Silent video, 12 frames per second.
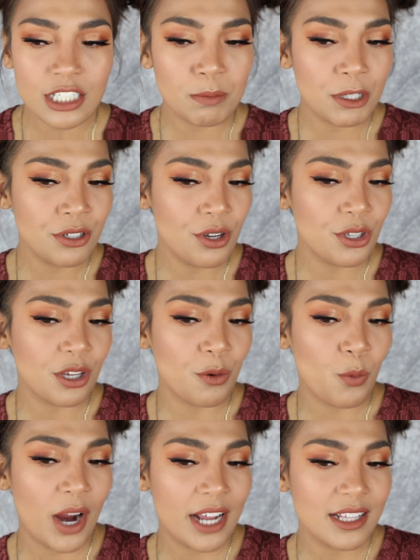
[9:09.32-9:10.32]
But no, you
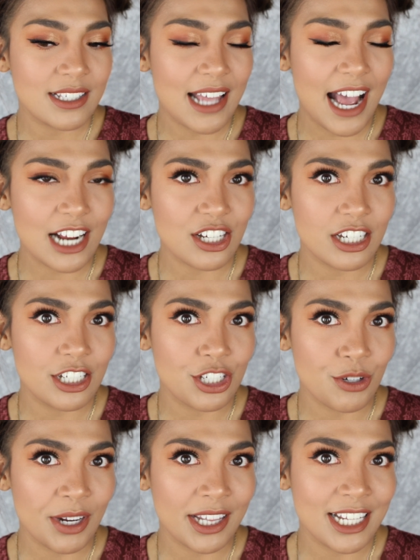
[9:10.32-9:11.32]
can wear this actually
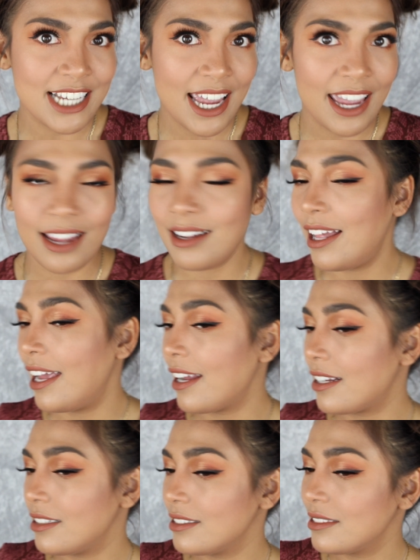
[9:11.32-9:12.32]
during the day. Like,
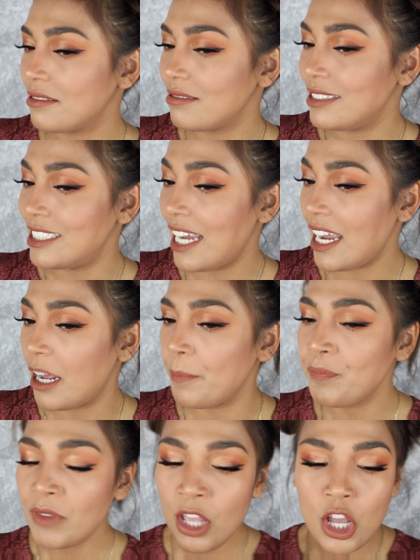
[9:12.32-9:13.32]
damn.
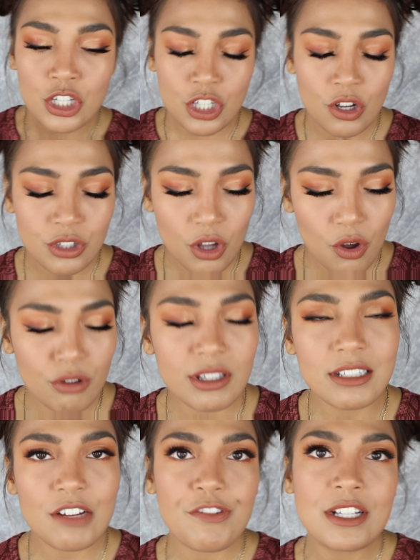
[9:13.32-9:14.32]
So the
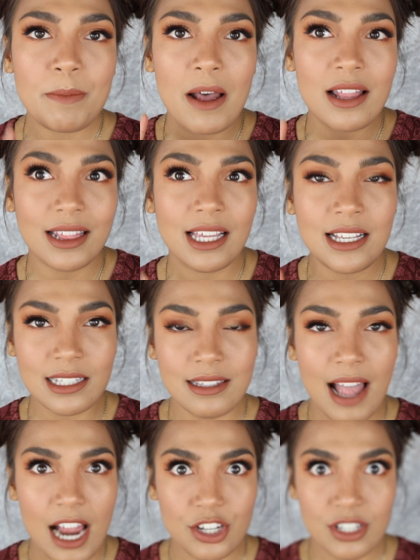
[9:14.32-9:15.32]
only difference about these
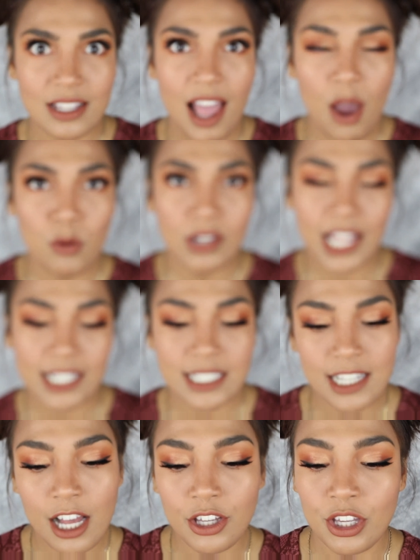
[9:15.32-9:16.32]
lashes, I would like to
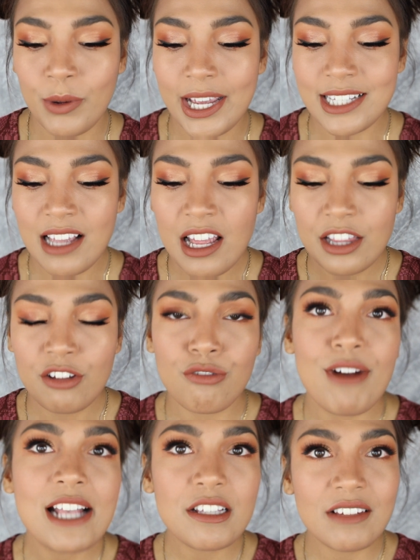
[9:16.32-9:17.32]
tell you, is the
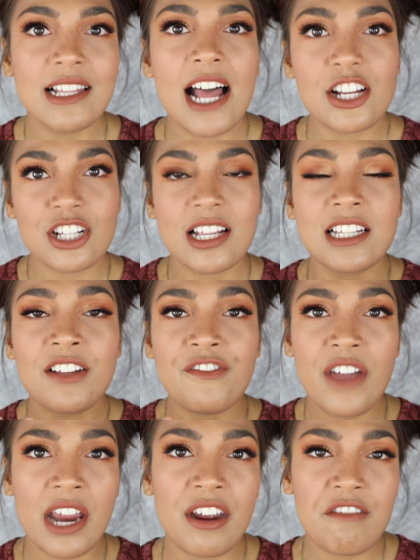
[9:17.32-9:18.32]
rest of the lashes has a
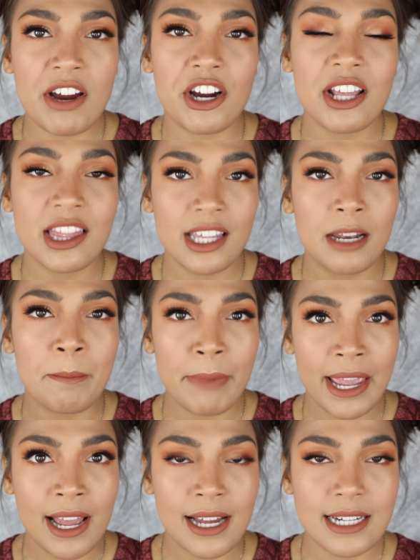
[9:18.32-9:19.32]
very, very thin
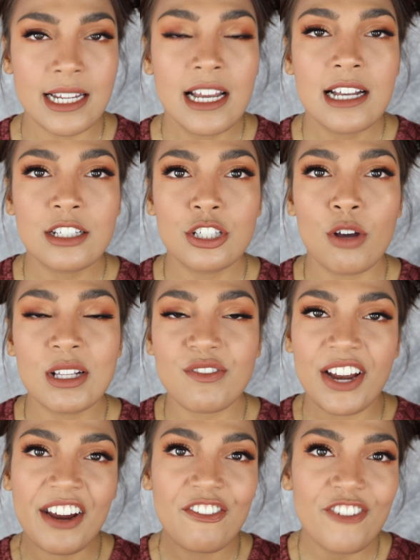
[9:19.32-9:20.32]
band, so it's
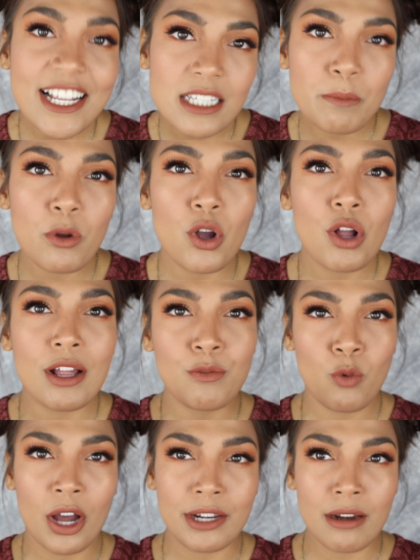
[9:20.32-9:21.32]
very flexible and
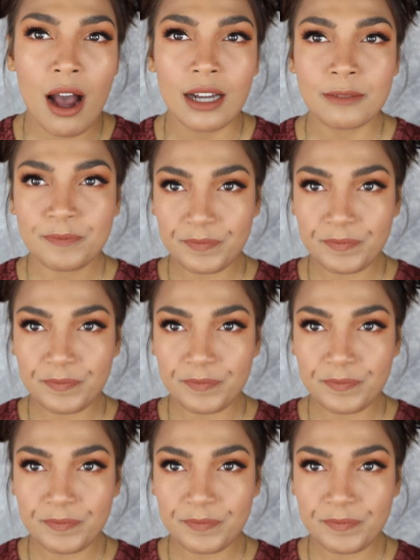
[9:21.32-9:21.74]
whatnot.